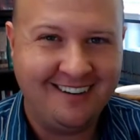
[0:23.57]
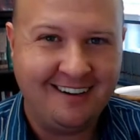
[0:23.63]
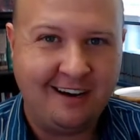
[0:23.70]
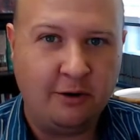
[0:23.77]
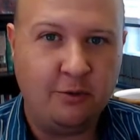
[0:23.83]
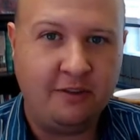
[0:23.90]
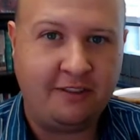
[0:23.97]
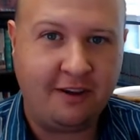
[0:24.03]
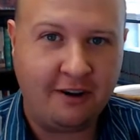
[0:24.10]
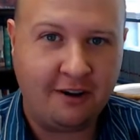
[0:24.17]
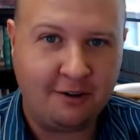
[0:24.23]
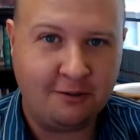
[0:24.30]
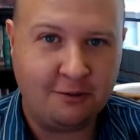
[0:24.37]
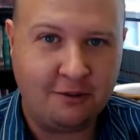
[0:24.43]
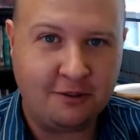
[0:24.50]
I went
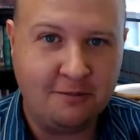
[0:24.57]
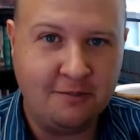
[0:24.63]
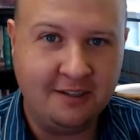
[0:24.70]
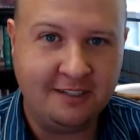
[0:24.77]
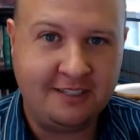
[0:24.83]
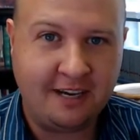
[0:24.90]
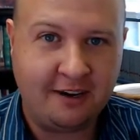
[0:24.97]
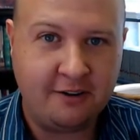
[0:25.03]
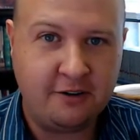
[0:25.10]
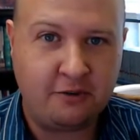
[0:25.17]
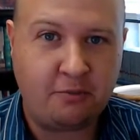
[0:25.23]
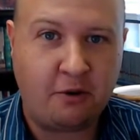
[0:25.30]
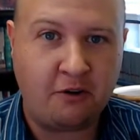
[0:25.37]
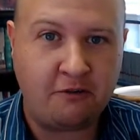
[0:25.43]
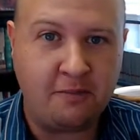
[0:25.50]
there with the military as
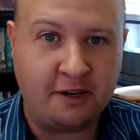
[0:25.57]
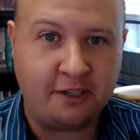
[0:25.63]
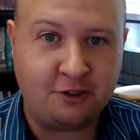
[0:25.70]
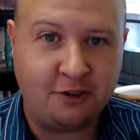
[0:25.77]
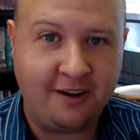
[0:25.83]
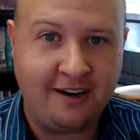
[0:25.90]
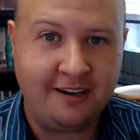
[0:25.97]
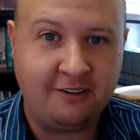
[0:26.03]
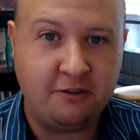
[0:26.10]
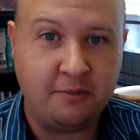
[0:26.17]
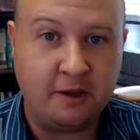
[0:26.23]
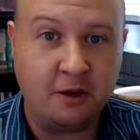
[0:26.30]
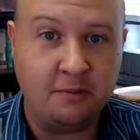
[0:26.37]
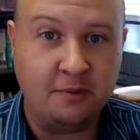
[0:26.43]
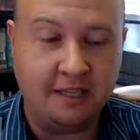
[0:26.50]
part of my training to
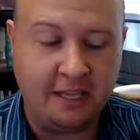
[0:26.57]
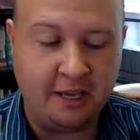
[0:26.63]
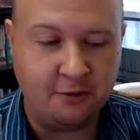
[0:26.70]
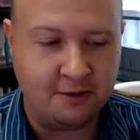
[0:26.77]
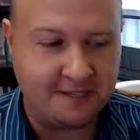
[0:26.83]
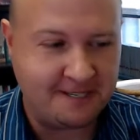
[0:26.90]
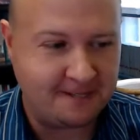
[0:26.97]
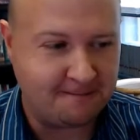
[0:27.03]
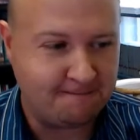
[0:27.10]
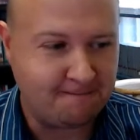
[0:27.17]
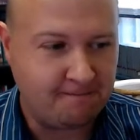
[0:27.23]
become a linguist.